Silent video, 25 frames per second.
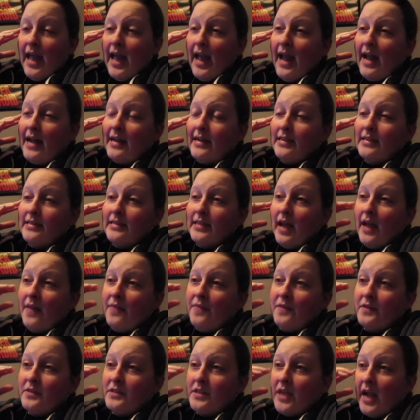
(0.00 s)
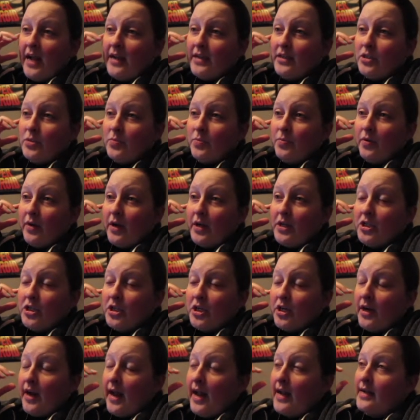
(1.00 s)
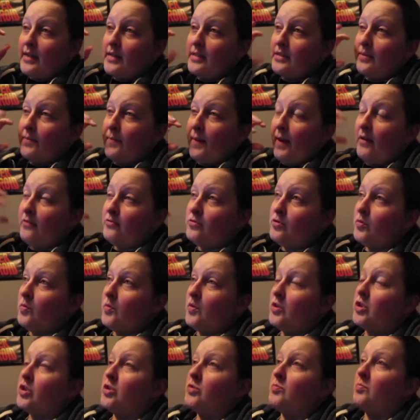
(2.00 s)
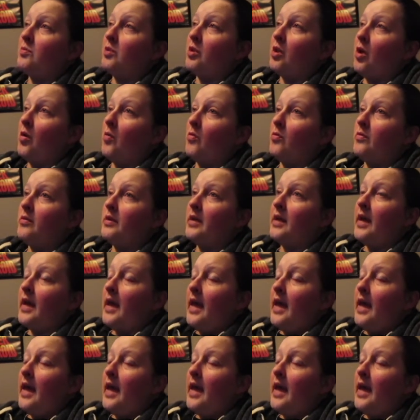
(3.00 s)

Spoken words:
and it's on the tightest pressure and it's about to explode,